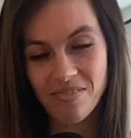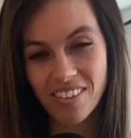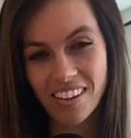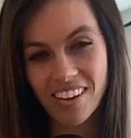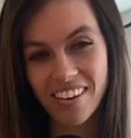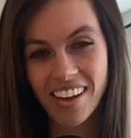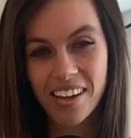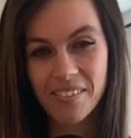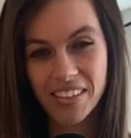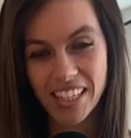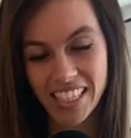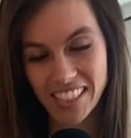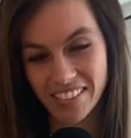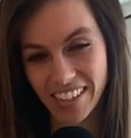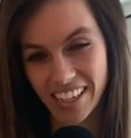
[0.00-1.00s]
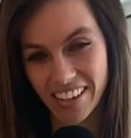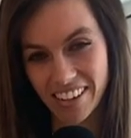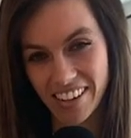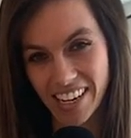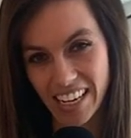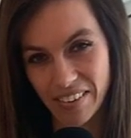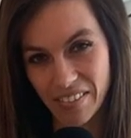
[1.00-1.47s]
Okay, please write your
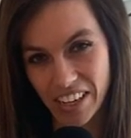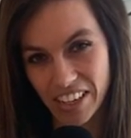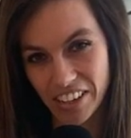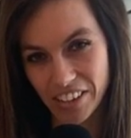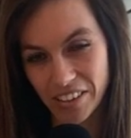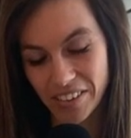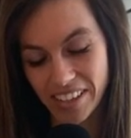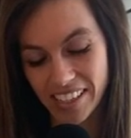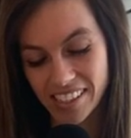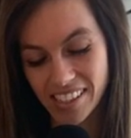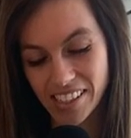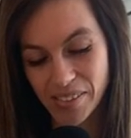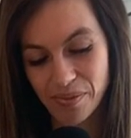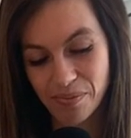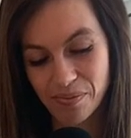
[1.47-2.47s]
name on your quiz